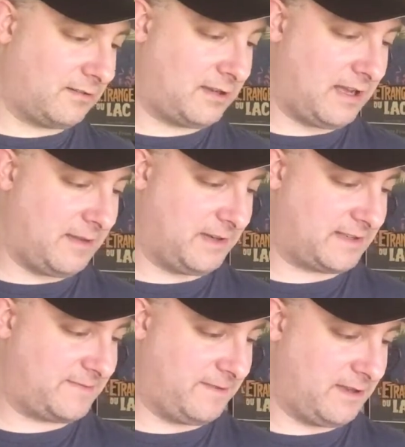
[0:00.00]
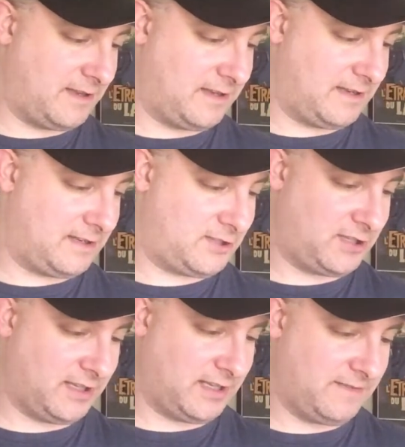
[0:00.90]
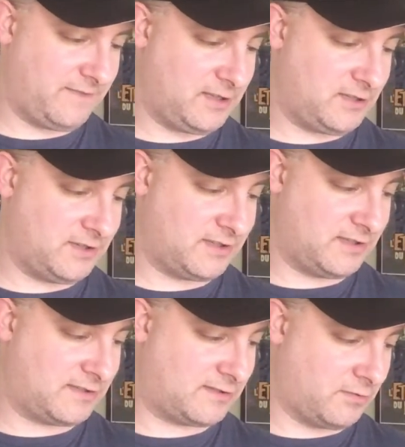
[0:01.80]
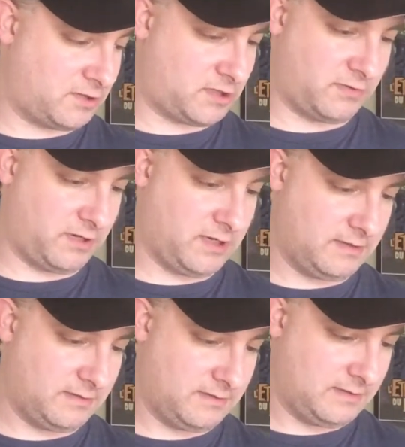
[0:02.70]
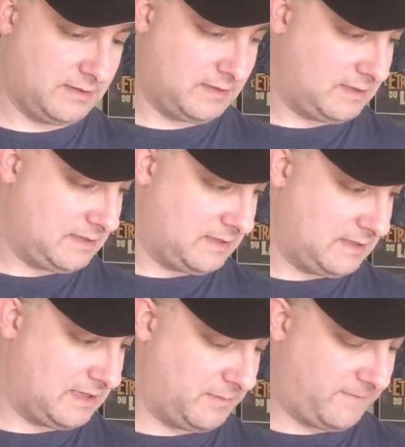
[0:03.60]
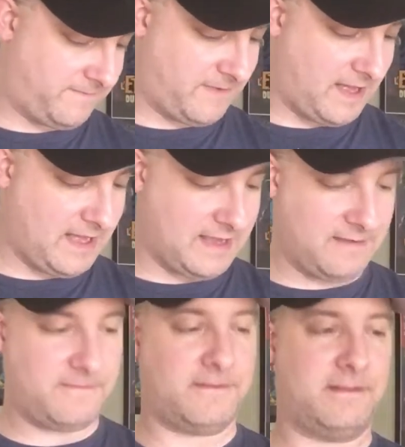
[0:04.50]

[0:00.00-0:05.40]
Comics fun. Chilling Adventures in Sorcery, number 5,